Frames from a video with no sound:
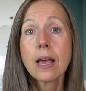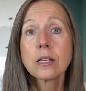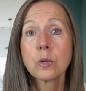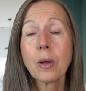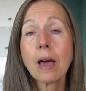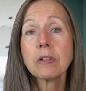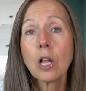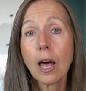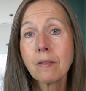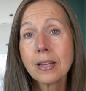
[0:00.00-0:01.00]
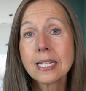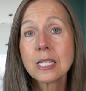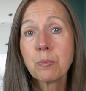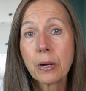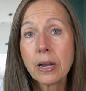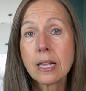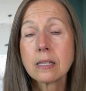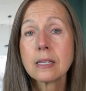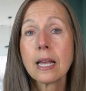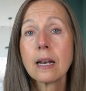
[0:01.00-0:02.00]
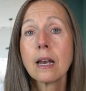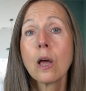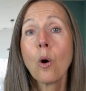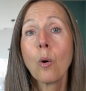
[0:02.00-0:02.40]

So we have a lot of experience in